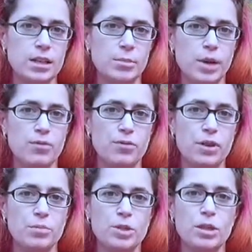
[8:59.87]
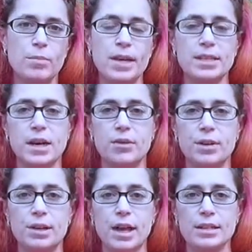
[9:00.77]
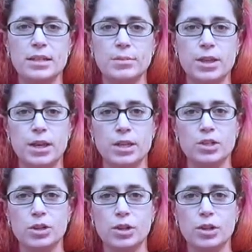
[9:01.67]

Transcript: and visited my family over there and